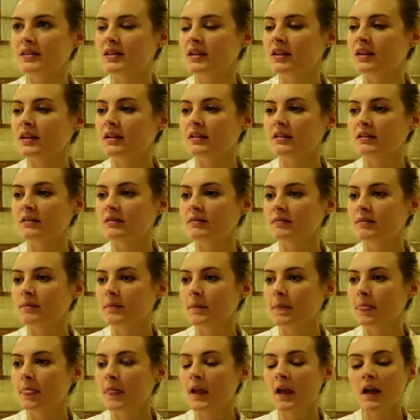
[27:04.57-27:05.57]
Like,
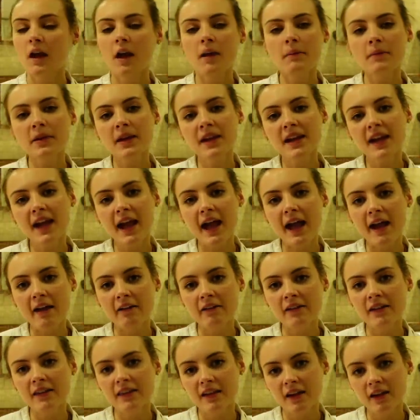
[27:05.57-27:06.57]
I'm going to
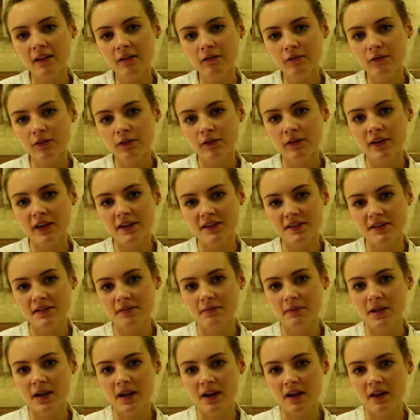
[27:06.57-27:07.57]
carry that for the rest of
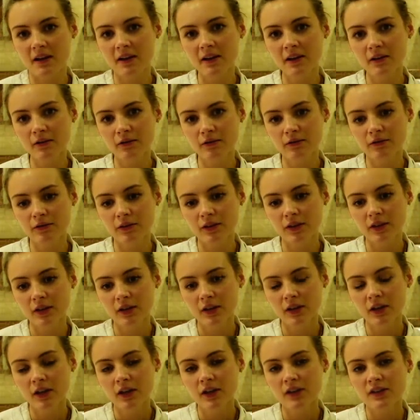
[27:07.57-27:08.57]
my life.
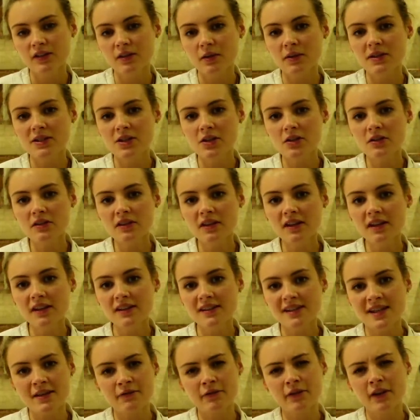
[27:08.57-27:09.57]
So I don't think
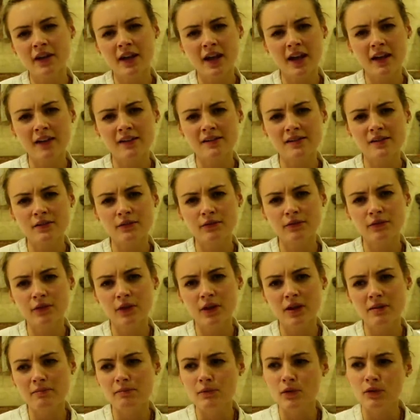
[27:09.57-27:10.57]
it's ever a case of
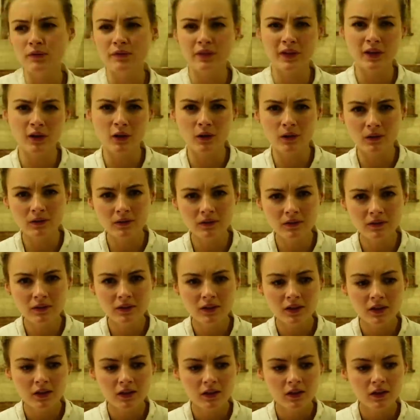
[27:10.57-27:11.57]
fully moving on.
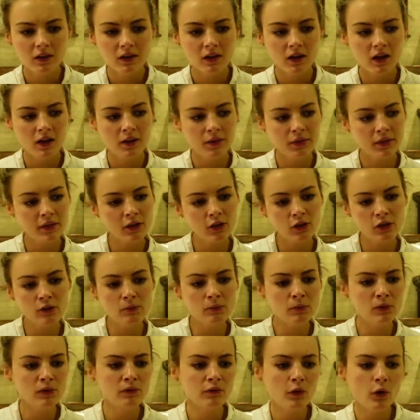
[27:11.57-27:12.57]
I think you
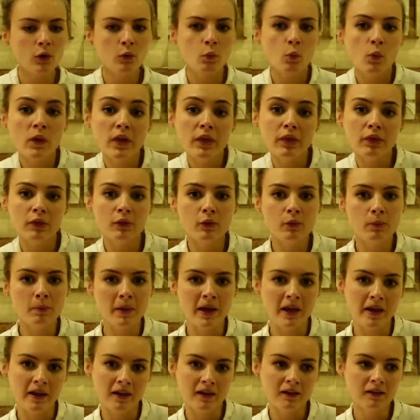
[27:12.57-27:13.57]
move on with your
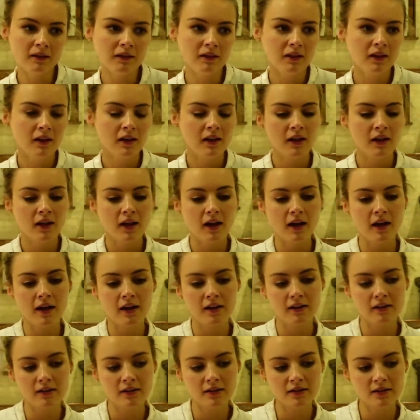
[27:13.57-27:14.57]
pain
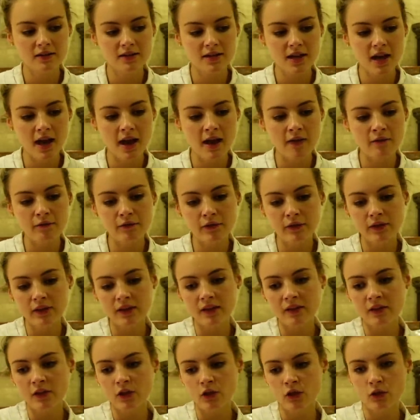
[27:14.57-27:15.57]
and
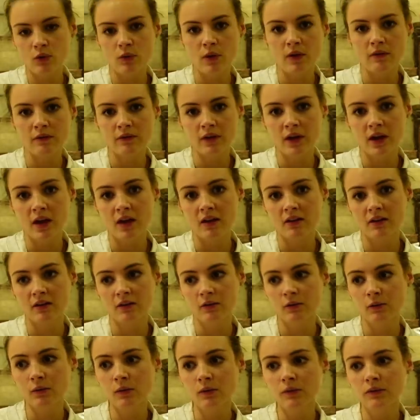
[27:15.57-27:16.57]
everything that you have learned and
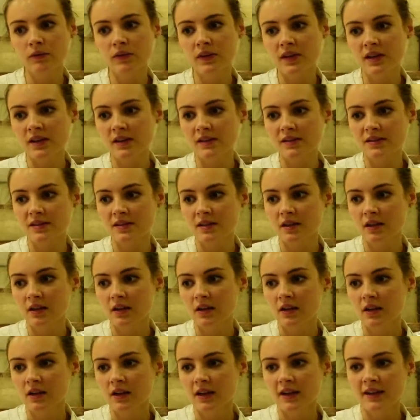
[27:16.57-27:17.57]
all of these
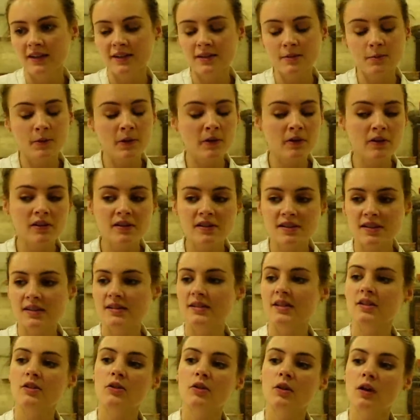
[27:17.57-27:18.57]

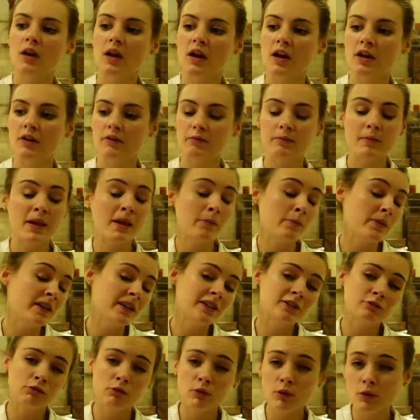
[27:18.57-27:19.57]
experiences in your life, maybe
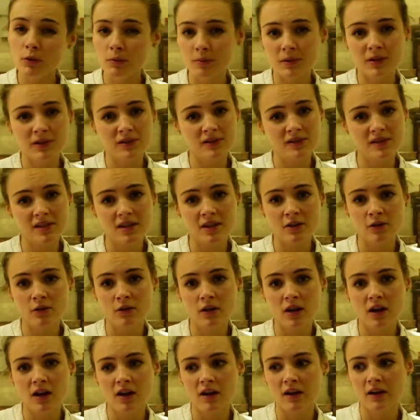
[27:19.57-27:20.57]
traumas in your
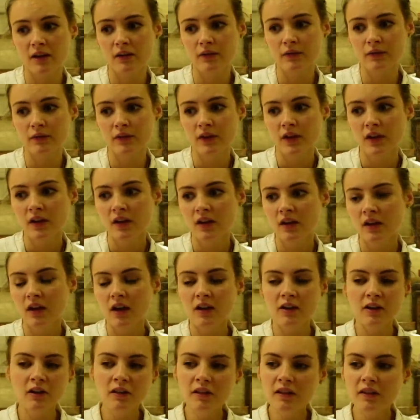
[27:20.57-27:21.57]
life. I
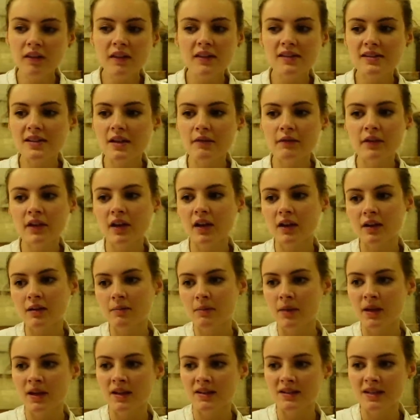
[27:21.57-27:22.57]
don't think there's ever going to
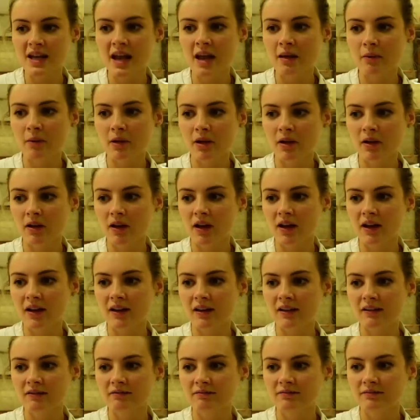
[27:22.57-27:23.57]
be a day where you're
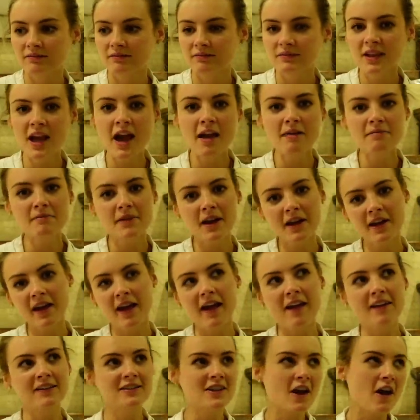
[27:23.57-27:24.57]
like, yeah,
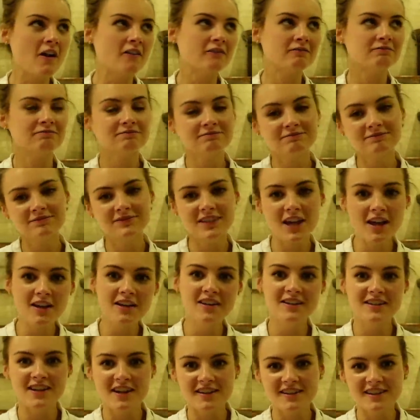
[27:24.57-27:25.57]
okay, done. Done
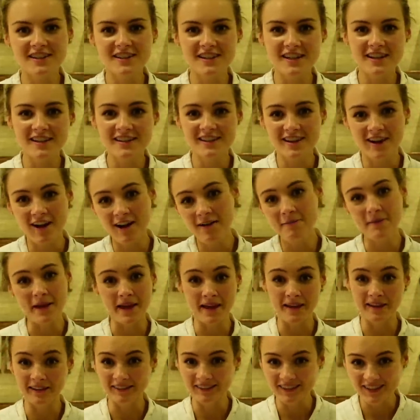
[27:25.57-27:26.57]
and dusted. I'm
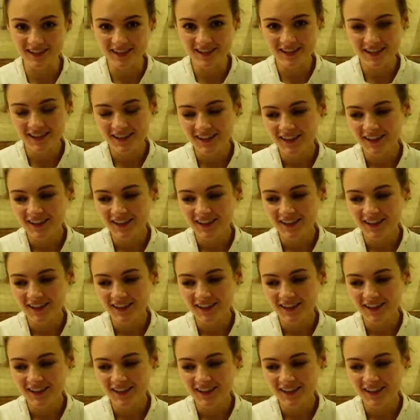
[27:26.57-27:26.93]
healed.